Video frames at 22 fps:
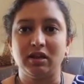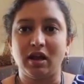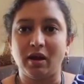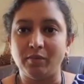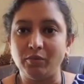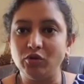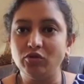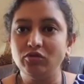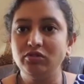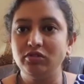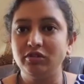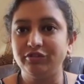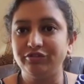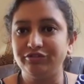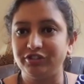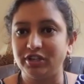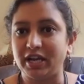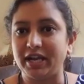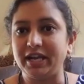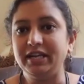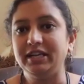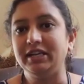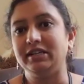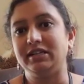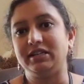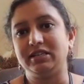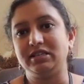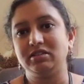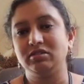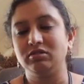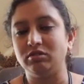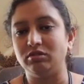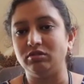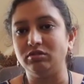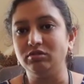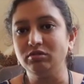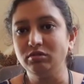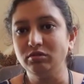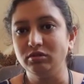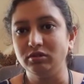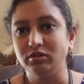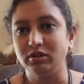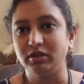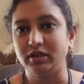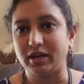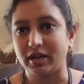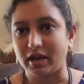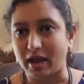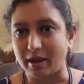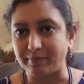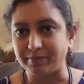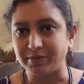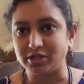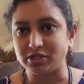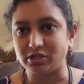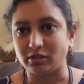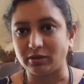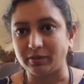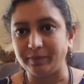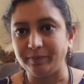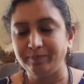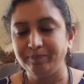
amount of light it is going to capture.